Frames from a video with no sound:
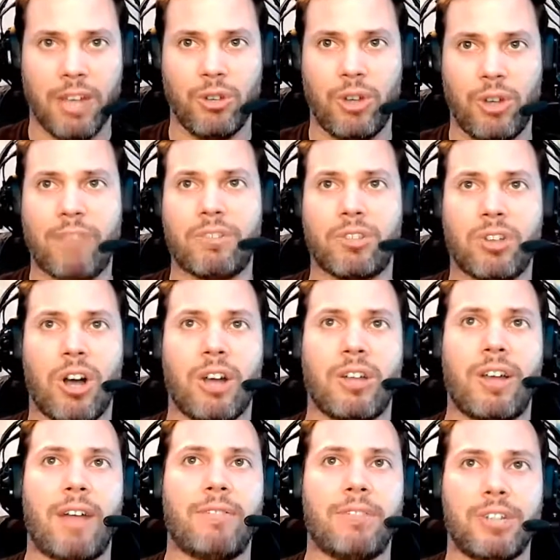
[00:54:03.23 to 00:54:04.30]
and you have to talk
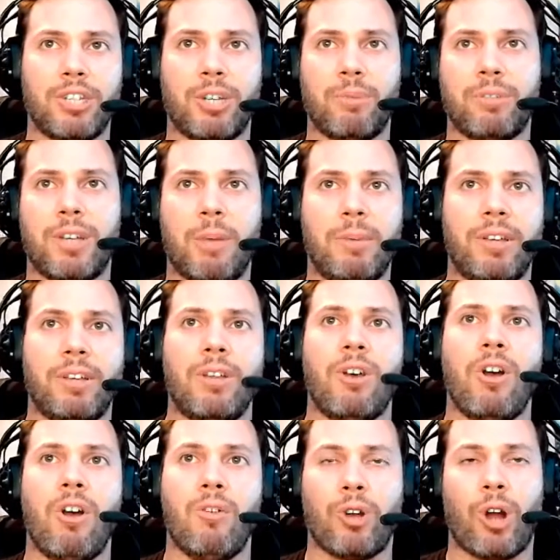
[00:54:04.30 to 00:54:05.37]
and have relationships. I mean,
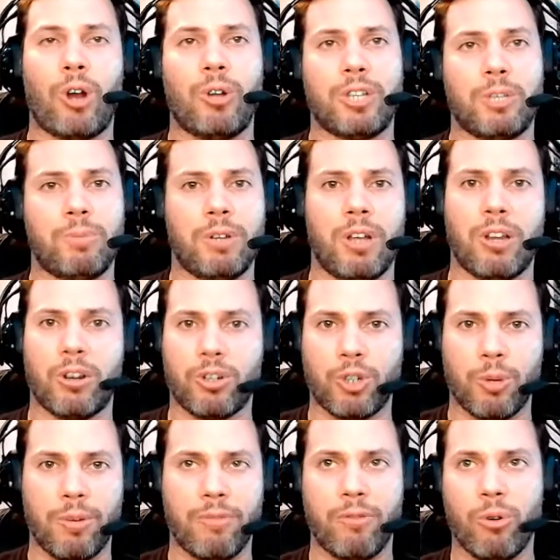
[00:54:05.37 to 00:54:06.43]
Ricardo has been on our
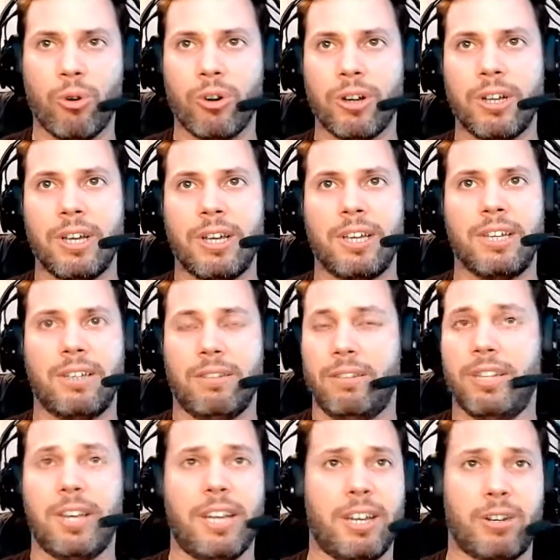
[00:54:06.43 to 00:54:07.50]
show before.
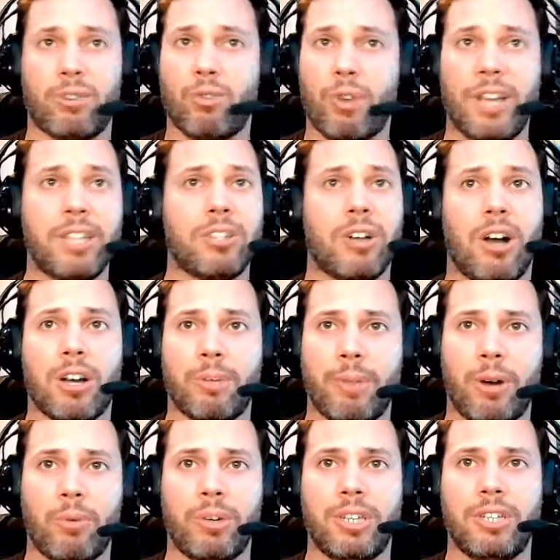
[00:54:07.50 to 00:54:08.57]
He had a great talk
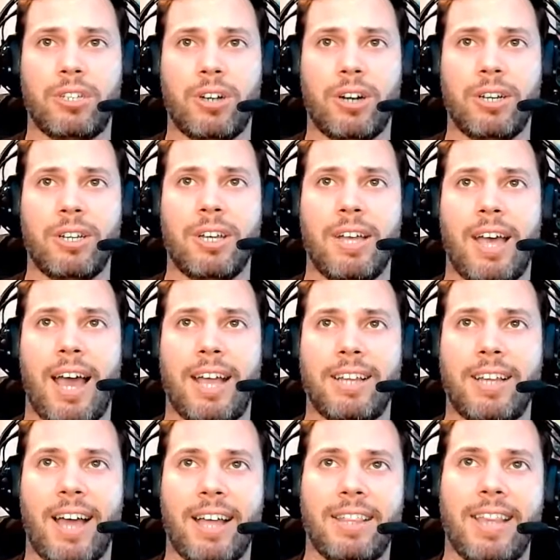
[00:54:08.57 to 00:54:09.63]
about what he's done, and
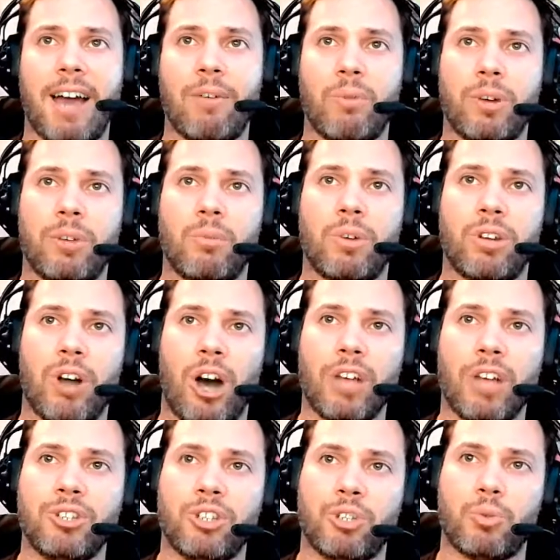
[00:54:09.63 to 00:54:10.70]
that what
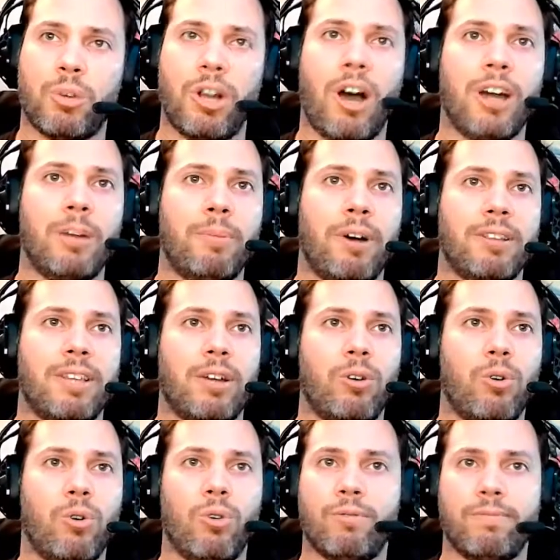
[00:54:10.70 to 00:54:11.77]
Austin just went on about that
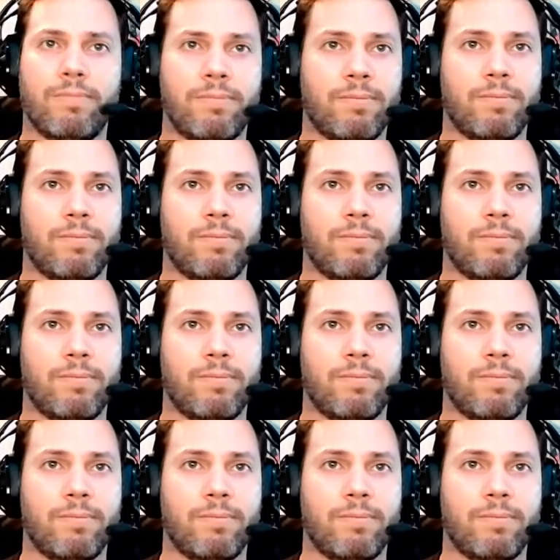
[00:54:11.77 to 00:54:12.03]
whole,